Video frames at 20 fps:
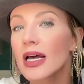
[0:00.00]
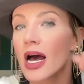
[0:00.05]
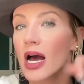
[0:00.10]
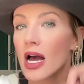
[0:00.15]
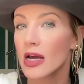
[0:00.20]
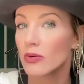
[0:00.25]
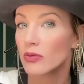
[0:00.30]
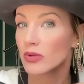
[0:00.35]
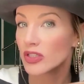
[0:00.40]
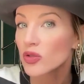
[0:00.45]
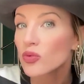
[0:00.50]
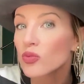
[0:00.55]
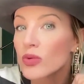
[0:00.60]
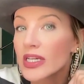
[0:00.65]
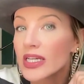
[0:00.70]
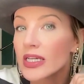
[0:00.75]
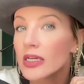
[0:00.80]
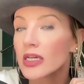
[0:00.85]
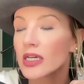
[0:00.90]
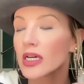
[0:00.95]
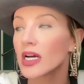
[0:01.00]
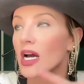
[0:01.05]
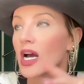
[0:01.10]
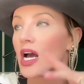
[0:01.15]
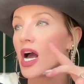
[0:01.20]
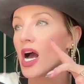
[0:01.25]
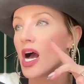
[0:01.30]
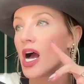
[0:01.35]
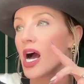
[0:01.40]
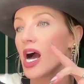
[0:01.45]
I was weak.
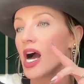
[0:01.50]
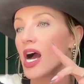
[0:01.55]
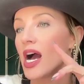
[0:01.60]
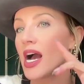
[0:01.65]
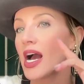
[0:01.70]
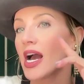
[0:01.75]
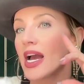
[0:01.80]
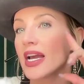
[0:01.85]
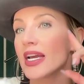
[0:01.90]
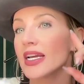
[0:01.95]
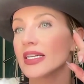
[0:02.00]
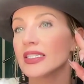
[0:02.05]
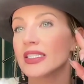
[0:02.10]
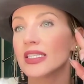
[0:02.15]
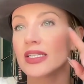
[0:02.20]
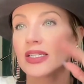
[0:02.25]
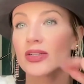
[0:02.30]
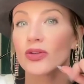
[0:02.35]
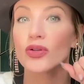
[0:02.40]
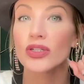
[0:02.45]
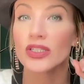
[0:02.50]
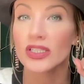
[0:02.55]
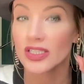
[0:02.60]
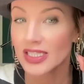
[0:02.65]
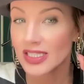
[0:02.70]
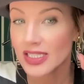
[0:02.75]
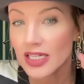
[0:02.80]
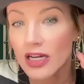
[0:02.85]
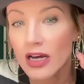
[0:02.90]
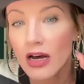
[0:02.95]
I couldn't
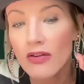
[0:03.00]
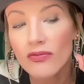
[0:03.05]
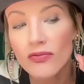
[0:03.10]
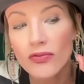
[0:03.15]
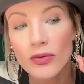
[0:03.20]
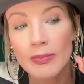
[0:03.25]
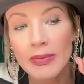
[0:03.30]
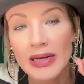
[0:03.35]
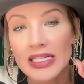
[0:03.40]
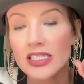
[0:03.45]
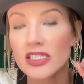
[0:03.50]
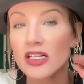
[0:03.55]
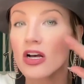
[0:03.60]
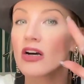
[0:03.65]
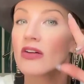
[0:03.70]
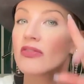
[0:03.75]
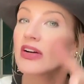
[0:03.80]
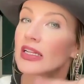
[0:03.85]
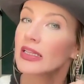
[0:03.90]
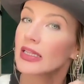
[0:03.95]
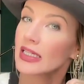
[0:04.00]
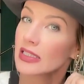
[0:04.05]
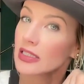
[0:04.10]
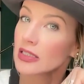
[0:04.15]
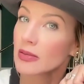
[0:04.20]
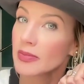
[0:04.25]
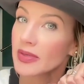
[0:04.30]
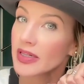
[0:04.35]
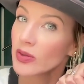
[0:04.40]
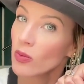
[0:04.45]
stick up for myself. I let
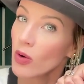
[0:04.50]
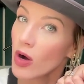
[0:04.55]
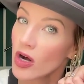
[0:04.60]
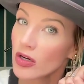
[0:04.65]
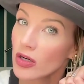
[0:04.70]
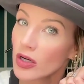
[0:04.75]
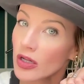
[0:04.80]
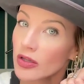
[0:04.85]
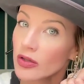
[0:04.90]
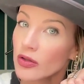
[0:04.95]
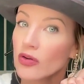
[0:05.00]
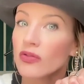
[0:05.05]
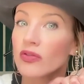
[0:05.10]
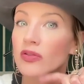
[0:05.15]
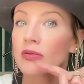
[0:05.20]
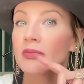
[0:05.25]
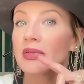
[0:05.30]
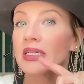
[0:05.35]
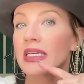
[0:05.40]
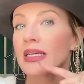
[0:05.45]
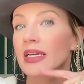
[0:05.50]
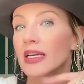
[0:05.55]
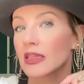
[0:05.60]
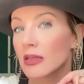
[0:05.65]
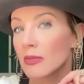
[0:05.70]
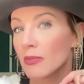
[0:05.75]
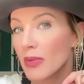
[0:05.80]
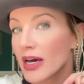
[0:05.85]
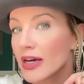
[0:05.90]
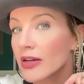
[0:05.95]
somebody walk all over me, get
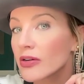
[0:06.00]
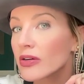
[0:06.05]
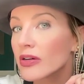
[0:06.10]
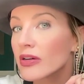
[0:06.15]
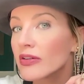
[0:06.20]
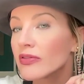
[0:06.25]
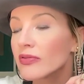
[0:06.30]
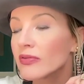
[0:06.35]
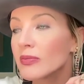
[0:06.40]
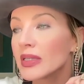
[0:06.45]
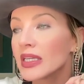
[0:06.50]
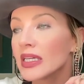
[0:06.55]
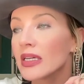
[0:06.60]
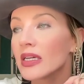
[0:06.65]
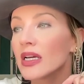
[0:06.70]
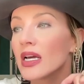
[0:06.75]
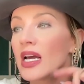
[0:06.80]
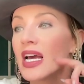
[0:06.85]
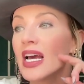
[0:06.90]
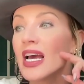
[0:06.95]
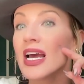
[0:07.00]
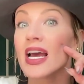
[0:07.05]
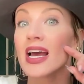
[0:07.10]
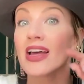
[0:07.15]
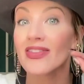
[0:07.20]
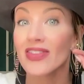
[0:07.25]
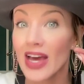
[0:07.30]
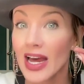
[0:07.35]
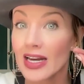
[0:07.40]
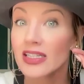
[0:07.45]
the better of me.
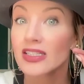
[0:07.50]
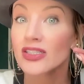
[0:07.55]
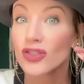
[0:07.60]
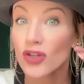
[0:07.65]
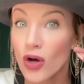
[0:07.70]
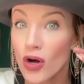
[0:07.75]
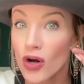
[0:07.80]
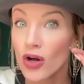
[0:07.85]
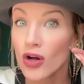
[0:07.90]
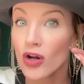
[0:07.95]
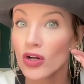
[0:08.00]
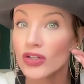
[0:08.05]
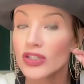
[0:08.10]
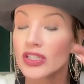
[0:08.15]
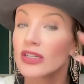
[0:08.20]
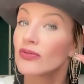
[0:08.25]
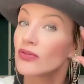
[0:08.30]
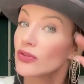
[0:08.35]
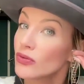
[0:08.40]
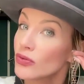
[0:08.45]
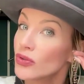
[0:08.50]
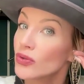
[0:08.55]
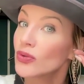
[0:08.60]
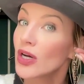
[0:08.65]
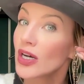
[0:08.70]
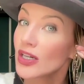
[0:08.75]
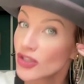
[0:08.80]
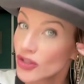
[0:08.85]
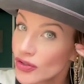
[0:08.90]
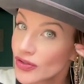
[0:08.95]
And that is called, if you do
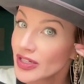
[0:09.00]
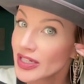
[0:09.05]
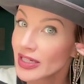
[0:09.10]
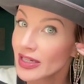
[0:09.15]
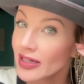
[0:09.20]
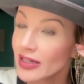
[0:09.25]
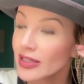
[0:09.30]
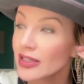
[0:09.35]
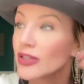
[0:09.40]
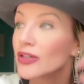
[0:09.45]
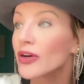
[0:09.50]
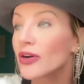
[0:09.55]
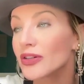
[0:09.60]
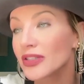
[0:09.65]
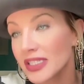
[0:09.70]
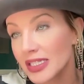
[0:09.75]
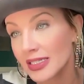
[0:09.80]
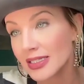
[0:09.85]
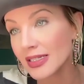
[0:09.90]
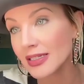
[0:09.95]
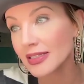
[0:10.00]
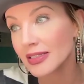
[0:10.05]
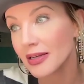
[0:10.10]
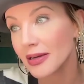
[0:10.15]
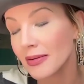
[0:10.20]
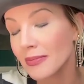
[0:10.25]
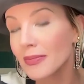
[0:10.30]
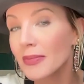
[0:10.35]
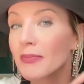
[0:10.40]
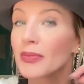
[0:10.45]
not treat it,
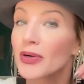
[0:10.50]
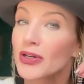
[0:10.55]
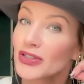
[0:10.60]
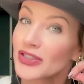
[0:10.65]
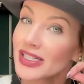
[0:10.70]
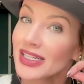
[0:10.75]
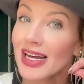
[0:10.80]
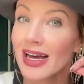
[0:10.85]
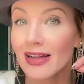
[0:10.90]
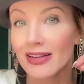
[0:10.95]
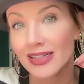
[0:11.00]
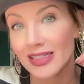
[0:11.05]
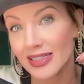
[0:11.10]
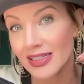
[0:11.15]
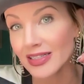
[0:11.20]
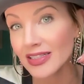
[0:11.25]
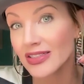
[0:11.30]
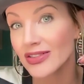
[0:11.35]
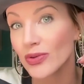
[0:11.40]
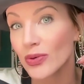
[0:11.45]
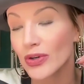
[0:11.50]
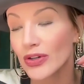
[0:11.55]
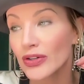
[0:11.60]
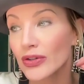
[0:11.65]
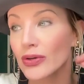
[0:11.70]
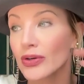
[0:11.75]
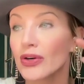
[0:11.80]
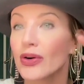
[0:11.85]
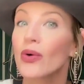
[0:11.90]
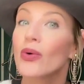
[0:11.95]
narcissism, personality
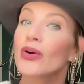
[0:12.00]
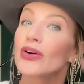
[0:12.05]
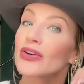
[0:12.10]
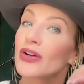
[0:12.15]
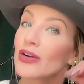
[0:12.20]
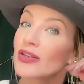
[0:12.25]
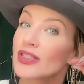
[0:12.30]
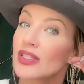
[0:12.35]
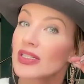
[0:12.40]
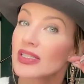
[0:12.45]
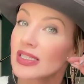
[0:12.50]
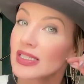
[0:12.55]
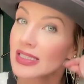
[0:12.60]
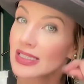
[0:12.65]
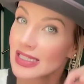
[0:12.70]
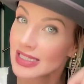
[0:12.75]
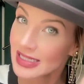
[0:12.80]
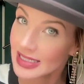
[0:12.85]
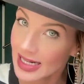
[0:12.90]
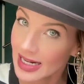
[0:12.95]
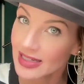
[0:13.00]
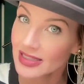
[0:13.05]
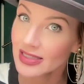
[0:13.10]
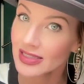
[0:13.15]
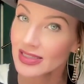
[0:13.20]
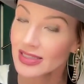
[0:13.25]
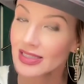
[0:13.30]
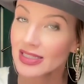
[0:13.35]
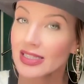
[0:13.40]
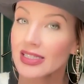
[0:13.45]
disorder, or narcissistic
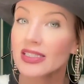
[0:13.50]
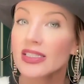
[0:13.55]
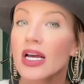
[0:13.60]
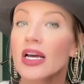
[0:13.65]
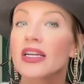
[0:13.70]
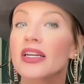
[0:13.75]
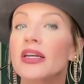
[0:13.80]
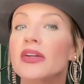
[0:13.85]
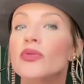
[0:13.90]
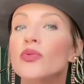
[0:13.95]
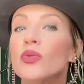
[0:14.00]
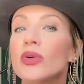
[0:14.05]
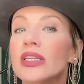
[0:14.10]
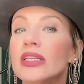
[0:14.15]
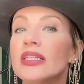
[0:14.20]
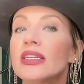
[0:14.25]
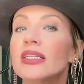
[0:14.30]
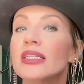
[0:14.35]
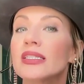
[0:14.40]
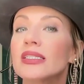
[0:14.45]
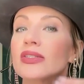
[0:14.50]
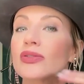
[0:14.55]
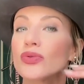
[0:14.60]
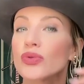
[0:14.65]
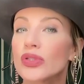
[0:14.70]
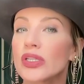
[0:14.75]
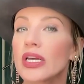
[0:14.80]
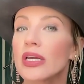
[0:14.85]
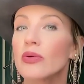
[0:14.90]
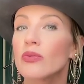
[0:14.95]
tendencies, an unwillingness to
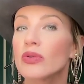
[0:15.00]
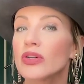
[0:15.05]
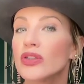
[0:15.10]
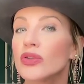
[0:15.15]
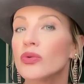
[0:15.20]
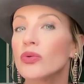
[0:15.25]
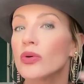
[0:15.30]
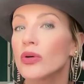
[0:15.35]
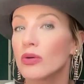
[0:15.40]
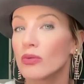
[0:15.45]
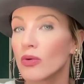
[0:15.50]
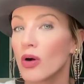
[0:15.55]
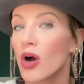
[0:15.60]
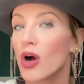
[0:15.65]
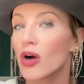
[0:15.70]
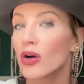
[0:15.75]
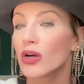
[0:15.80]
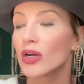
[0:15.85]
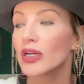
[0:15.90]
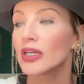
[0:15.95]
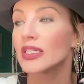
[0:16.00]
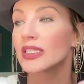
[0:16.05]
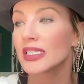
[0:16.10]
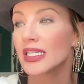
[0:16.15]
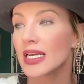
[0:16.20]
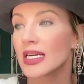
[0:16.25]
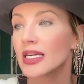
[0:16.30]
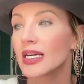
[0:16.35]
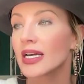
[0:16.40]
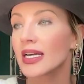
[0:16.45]
say when you are wrong and
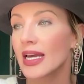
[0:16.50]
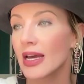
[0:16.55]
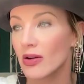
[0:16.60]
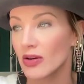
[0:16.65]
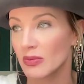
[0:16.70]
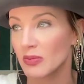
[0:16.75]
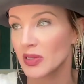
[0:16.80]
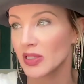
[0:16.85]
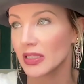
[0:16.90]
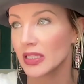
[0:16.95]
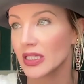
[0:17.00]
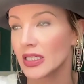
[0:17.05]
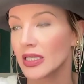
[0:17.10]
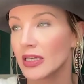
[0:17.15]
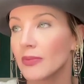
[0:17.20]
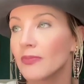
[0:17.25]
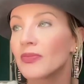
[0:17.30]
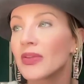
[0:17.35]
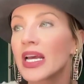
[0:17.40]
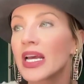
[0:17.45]
take accountability.